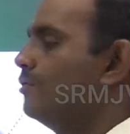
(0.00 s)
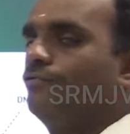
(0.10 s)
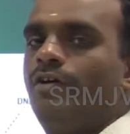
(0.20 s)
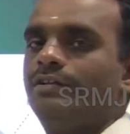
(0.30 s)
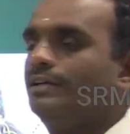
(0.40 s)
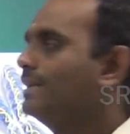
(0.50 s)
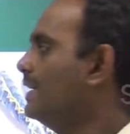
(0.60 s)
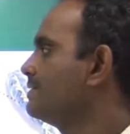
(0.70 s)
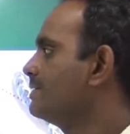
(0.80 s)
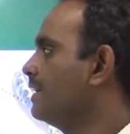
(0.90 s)
For the
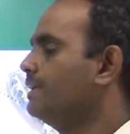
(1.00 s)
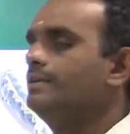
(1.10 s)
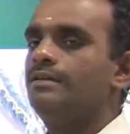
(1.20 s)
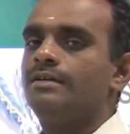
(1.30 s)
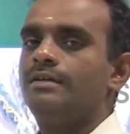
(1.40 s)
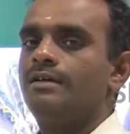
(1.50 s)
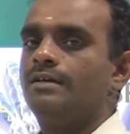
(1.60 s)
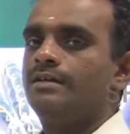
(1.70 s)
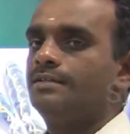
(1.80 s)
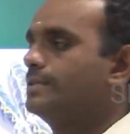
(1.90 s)
class 10,
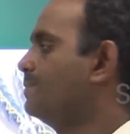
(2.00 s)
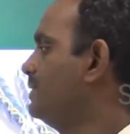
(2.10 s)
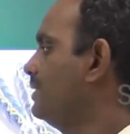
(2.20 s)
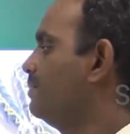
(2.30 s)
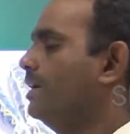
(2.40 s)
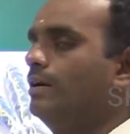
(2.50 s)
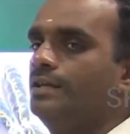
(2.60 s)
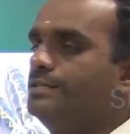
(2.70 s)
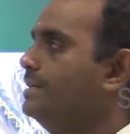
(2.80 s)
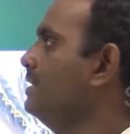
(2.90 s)
subject
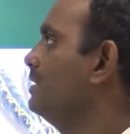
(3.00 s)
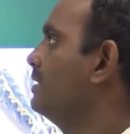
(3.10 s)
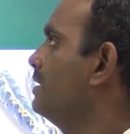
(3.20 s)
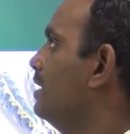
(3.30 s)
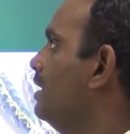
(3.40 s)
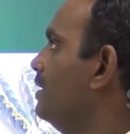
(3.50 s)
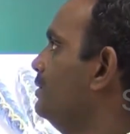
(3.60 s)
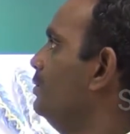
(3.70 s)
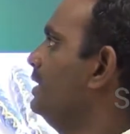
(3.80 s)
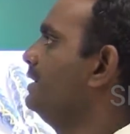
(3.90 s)
biology,
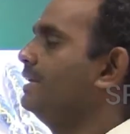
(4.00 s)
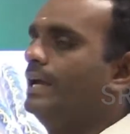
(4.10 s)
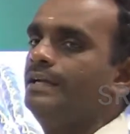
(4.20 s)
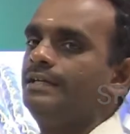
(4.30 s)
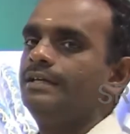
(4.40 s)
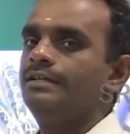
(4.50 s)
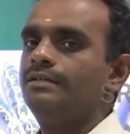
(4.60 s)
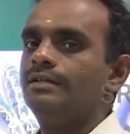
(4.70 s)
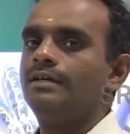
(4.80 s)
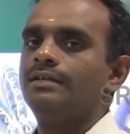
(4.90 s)
unit
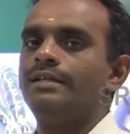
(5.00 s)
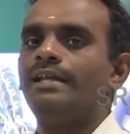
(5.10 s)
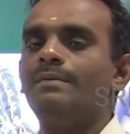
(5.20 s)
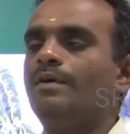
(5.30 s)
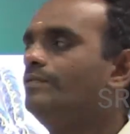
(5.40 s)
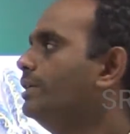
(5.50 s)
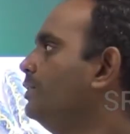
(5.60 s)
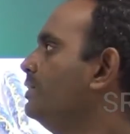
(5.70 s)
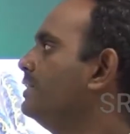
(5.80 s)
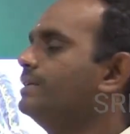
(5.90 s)
18, the name of the
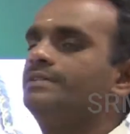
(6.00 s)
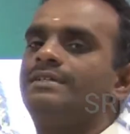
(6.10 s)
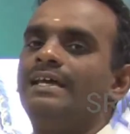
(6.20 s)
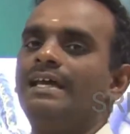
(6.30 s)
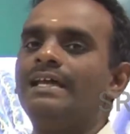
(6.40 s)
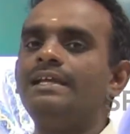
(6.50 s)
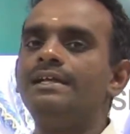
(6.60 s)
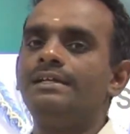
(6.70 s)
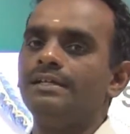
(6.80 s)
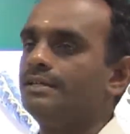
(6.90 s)
unit is
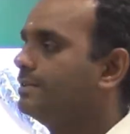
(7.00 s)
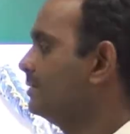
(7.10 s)
Heredity.